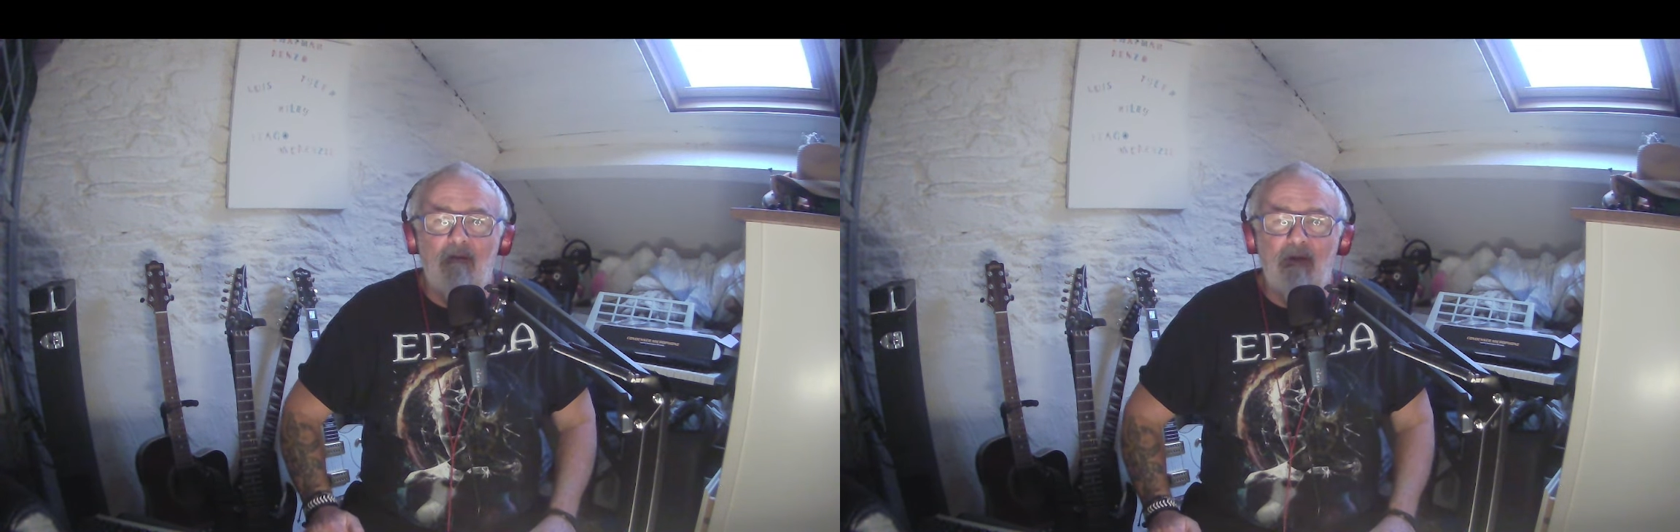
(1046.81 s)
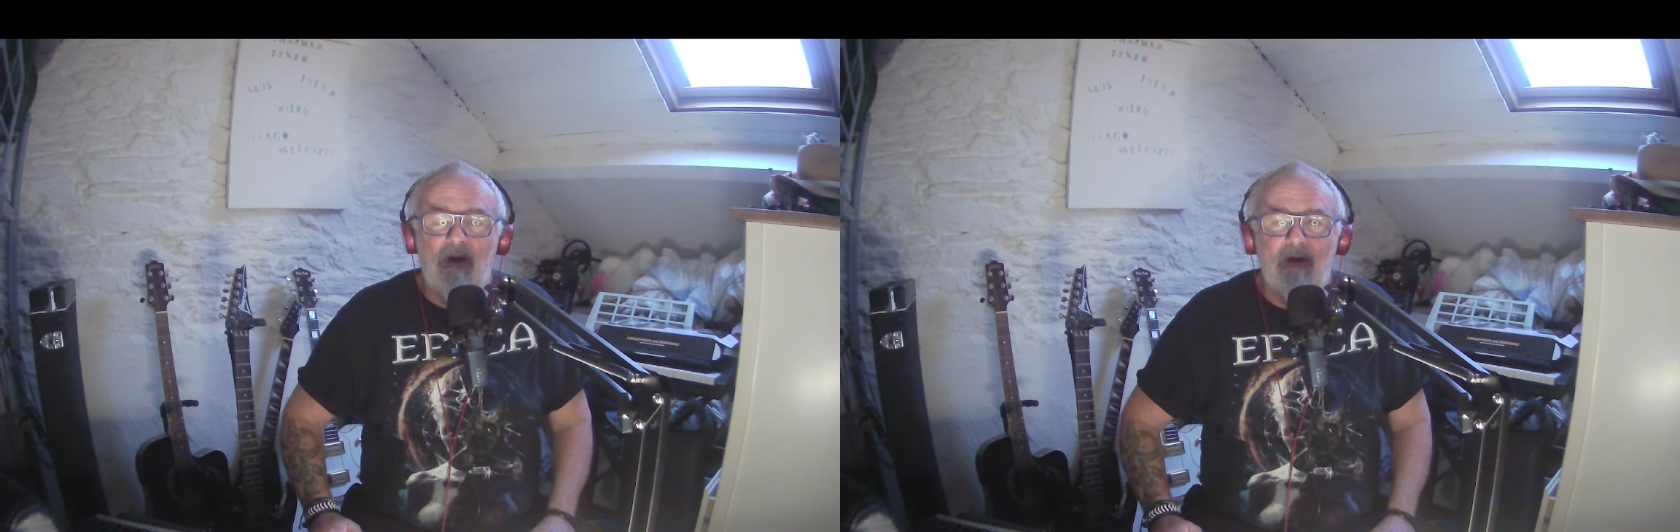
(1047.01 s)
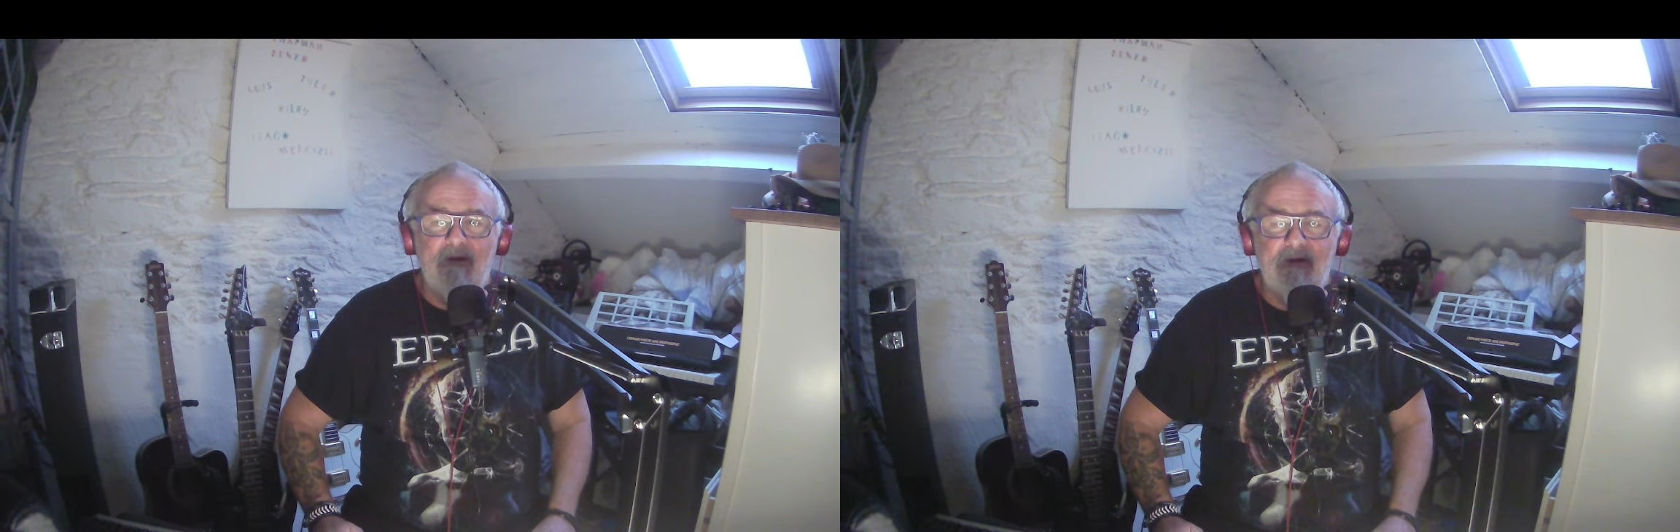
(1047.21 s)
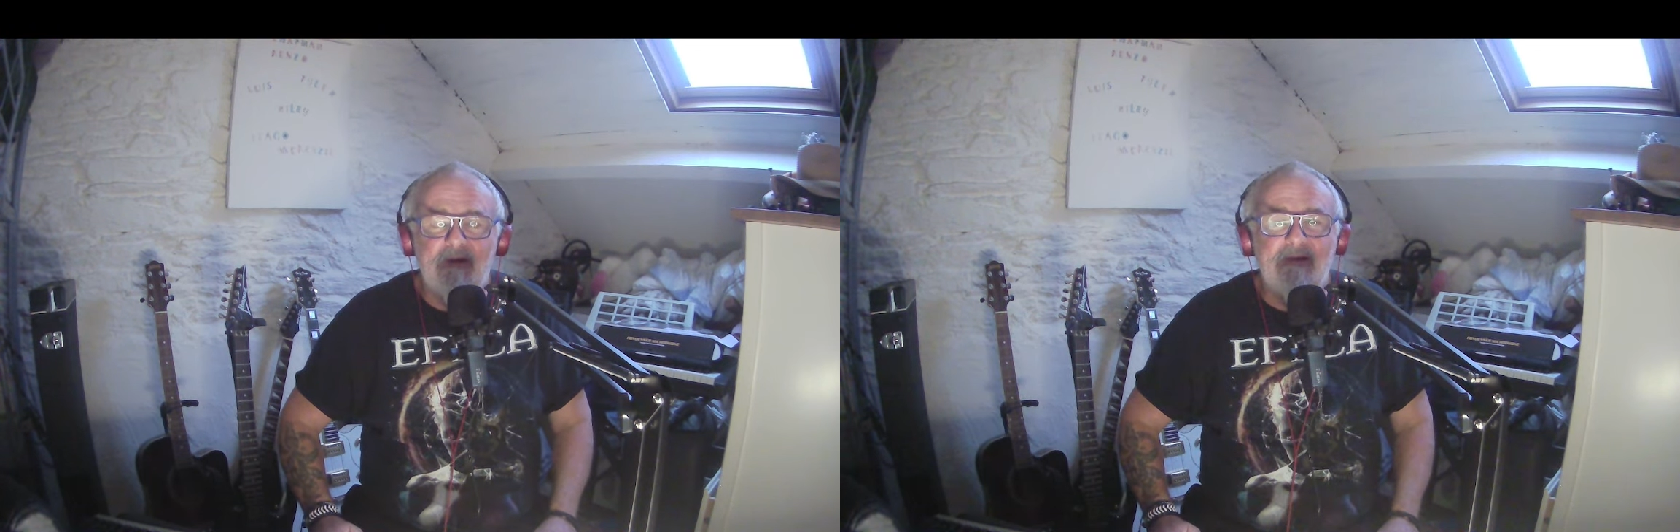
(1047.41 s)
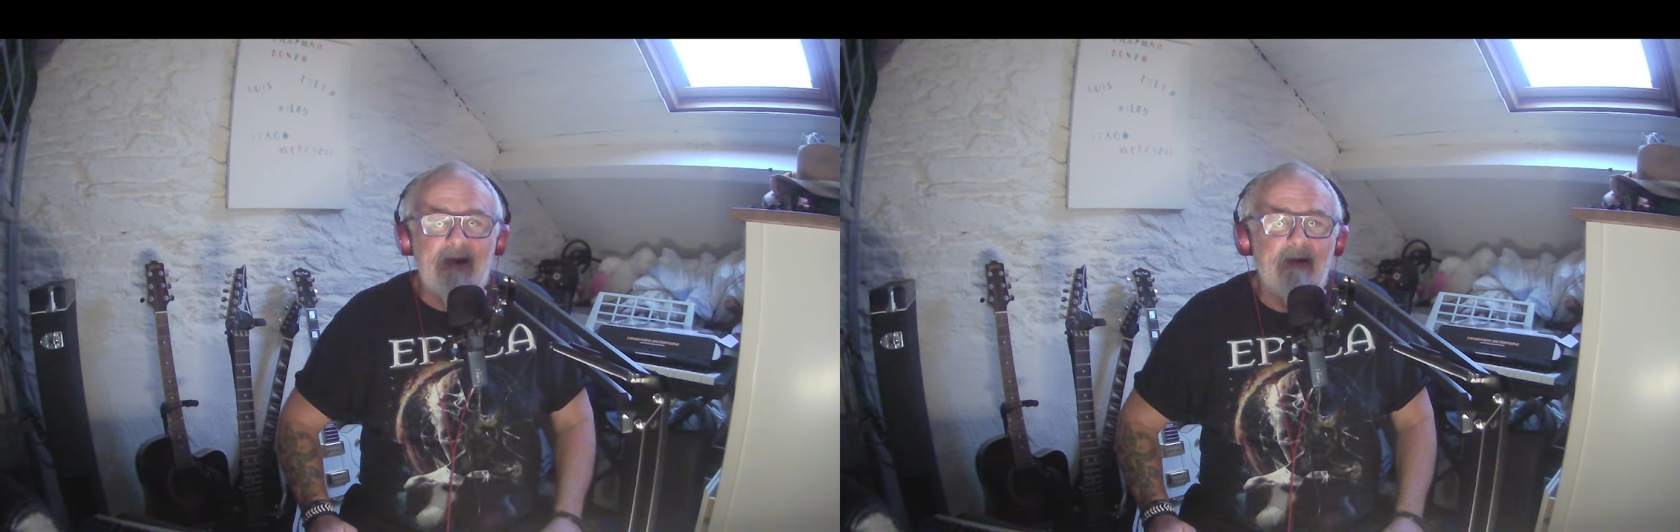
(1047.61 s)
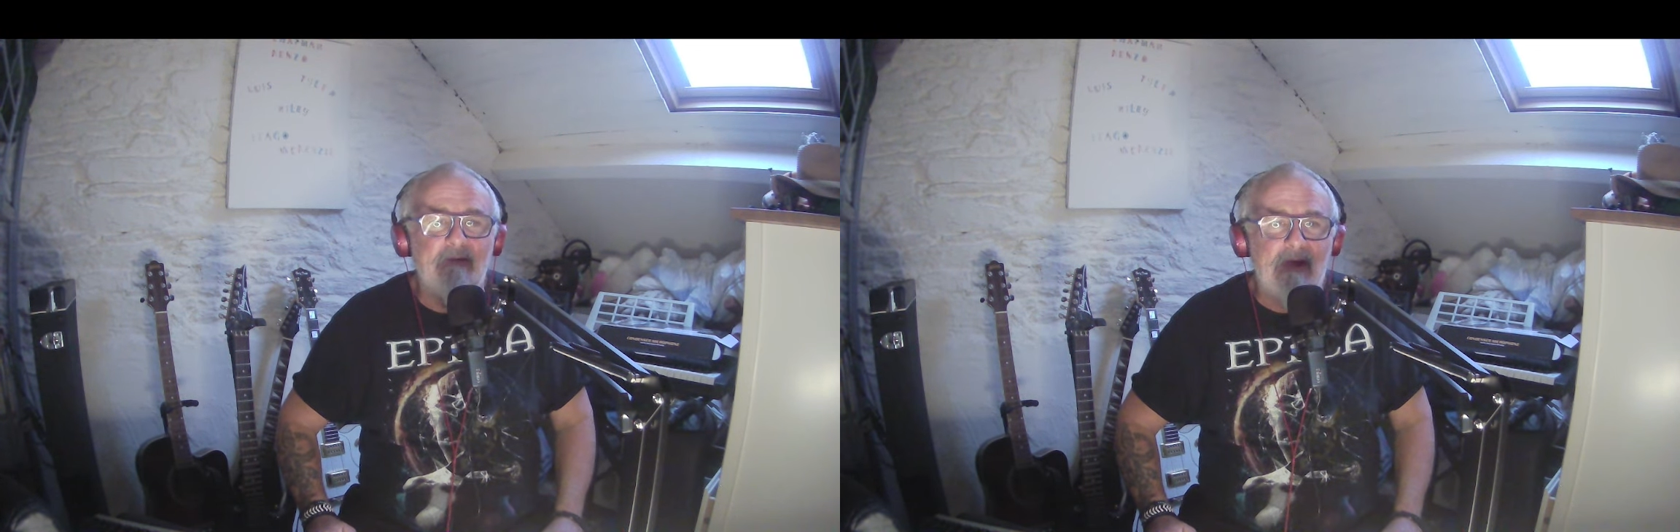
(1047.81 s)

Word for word: Brilliant. He's a talent,